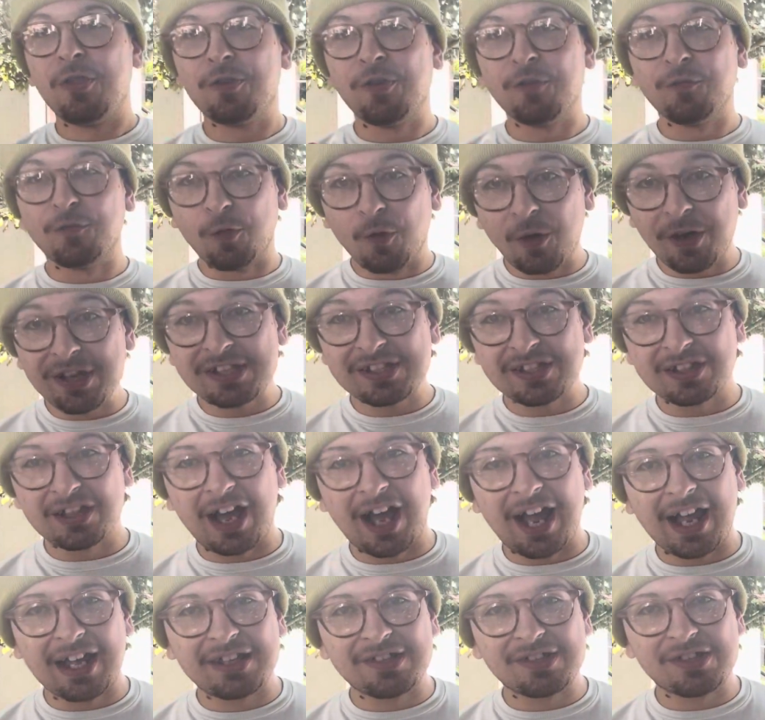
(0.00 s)
the voice
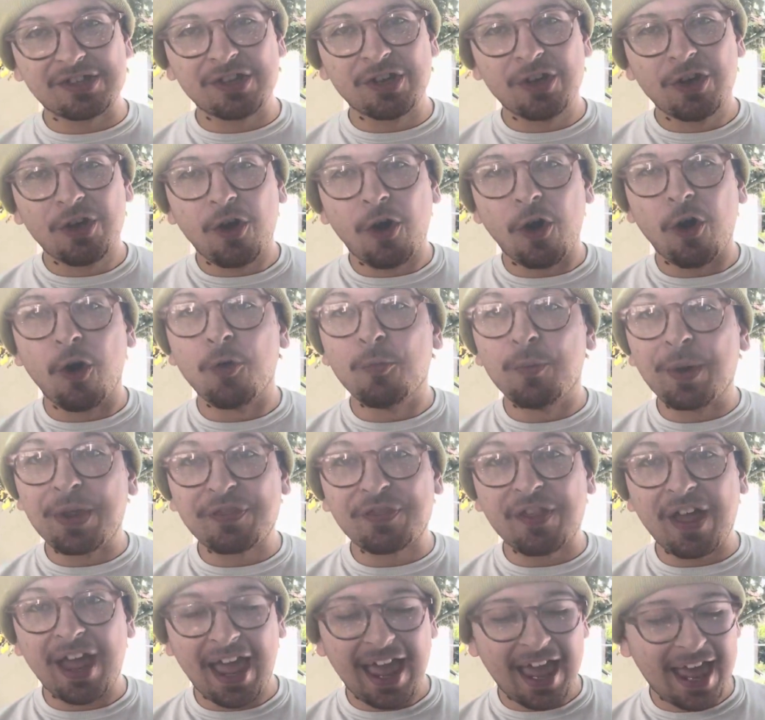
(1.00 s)
lines are with
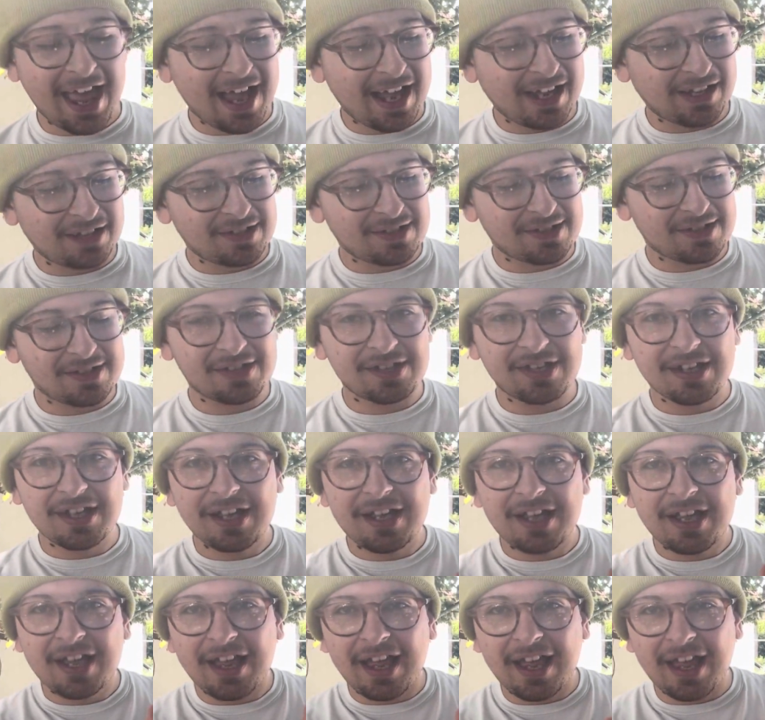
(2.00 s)
the hands.
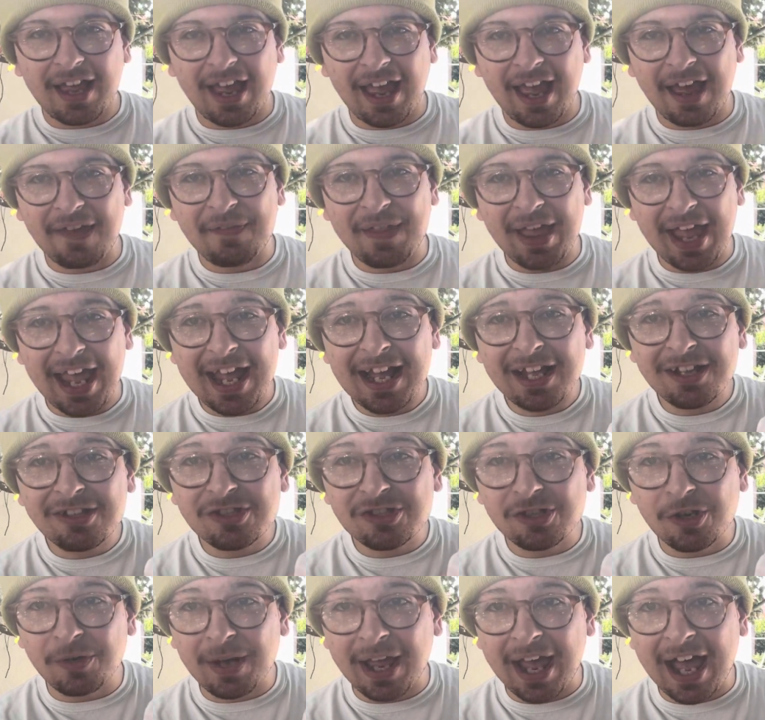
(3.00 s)
And the
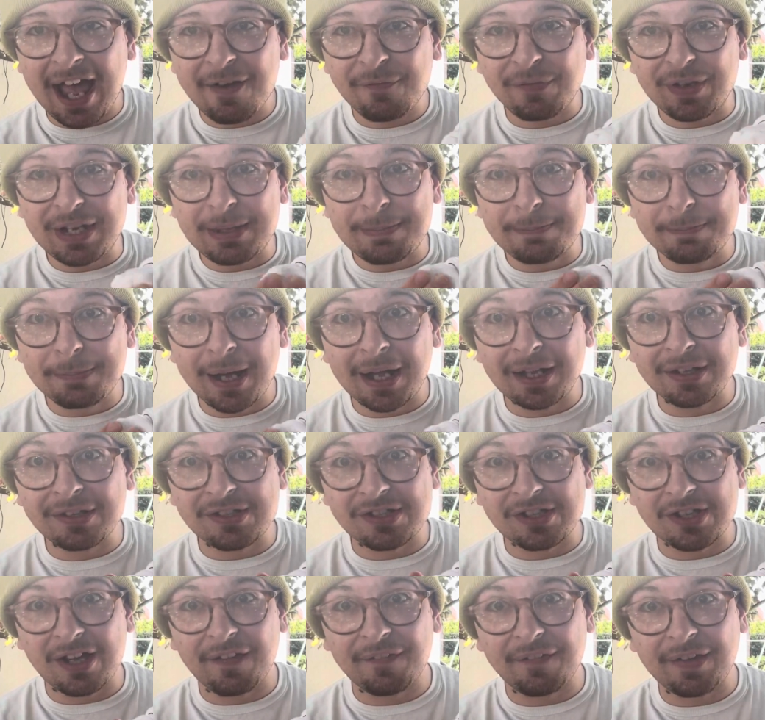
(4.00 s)
hands don't have any
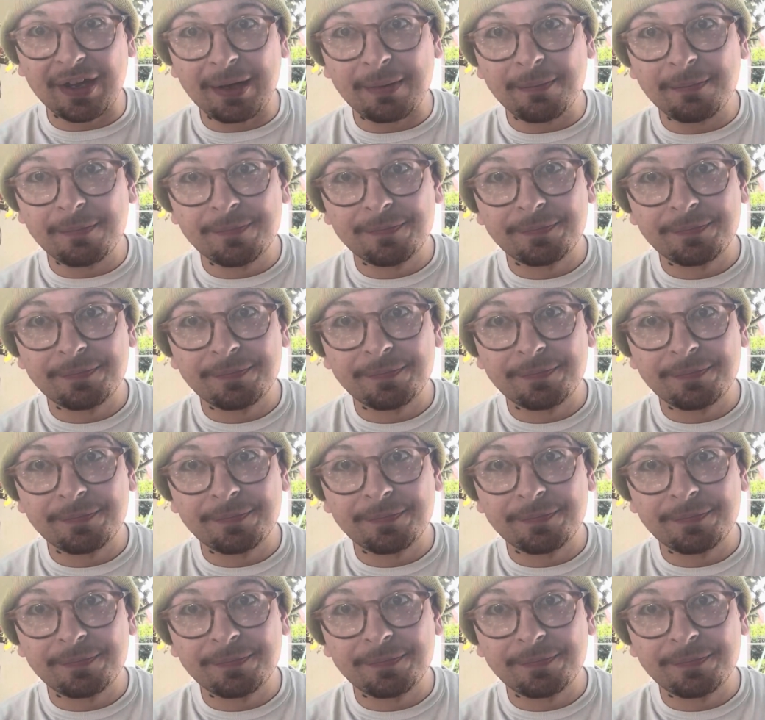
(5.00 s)
buttons on them.